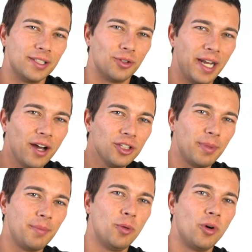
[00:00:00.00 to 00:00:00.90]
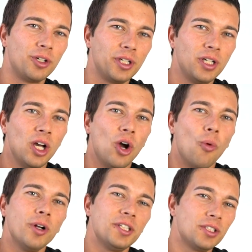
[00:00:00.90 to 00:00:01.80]
so now you might be wondering,
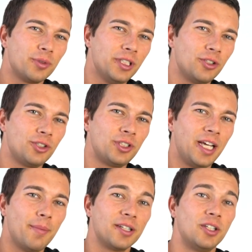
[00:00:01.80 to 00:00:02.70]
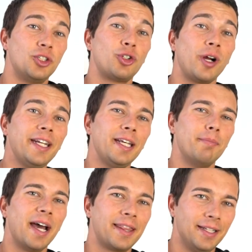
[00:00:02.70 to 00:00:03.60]
what does the research say about the training
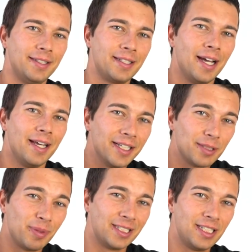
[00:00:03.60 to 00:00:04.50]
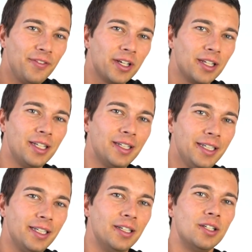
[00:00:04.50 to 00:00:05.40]
methods that specifically
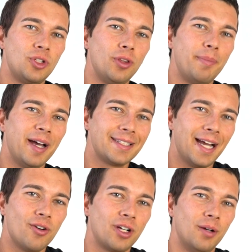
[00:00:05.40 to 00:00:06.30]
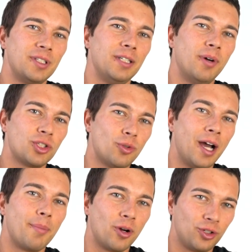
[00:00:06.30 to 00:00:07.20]
lead to the best outcomes in muscle
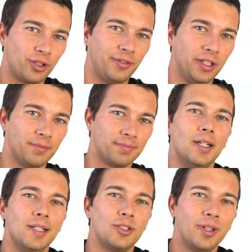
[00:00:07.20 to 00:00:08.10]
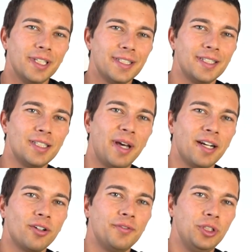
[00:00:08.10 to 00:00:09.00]
hypertrophy? So this
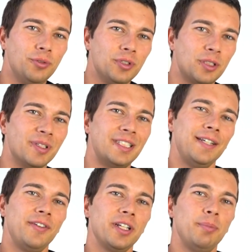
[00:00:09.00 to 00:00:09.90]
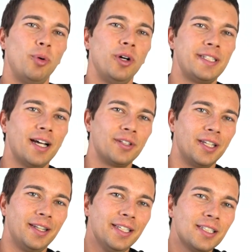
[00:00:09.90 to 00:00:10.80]
systematic review specifically points out
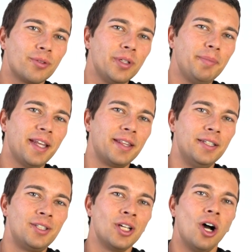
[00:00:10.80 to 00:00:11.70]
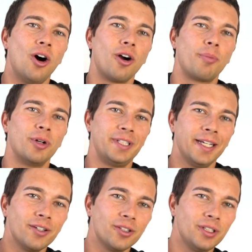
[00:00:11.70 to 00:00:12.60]
that these three methods are
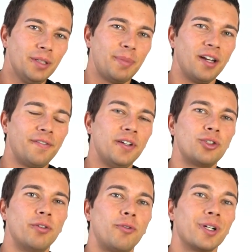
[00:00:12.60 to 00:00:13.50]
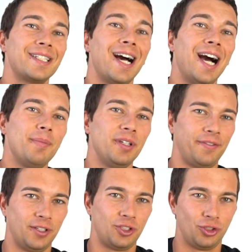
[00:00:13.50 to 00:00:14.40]
particularly beneficial for
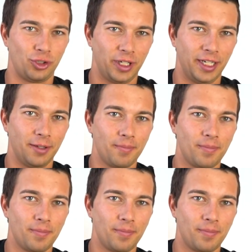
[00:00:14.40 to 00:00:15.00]
time-efficient training.